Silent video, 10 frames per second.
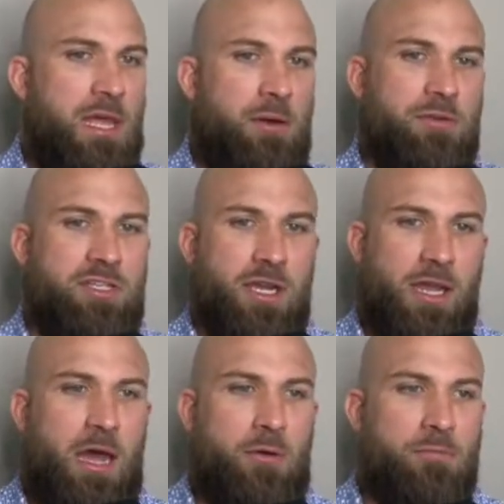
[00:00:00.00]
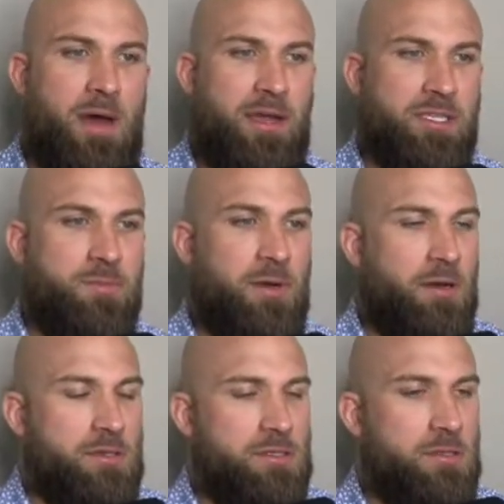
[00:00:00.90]
would check out with my
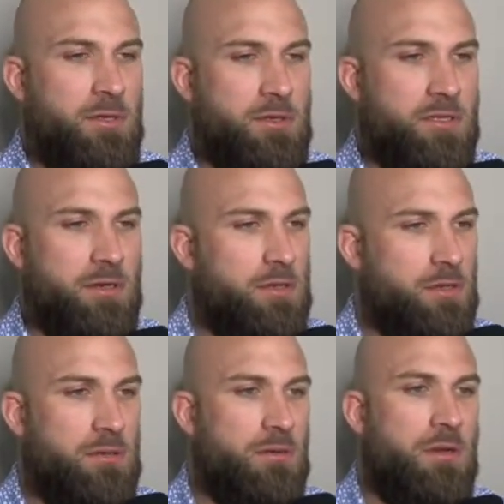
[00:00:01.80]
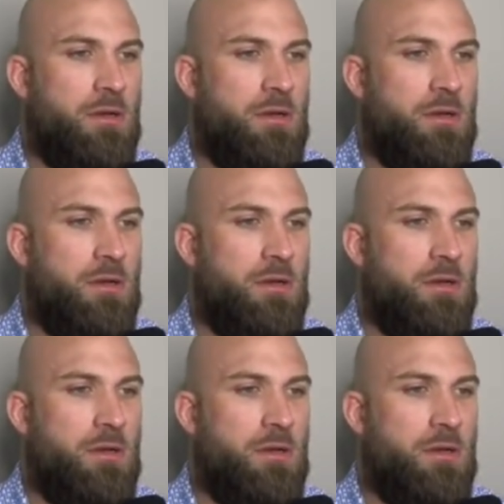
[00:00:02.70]
experience in the military too.